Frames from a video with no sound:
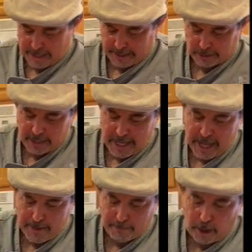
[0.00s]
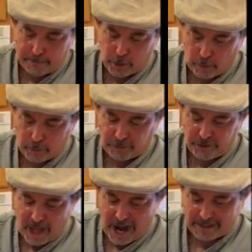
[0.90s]
and it lit him up and
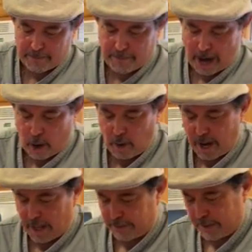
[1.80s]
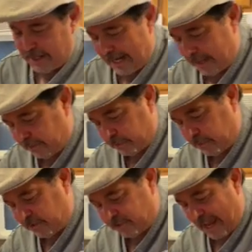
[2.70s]
almost knocked him out, and the
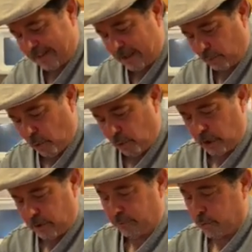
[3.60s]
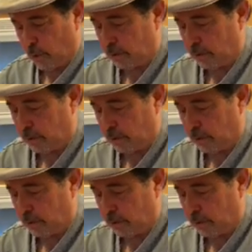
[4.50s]
natives just sat there rolling on the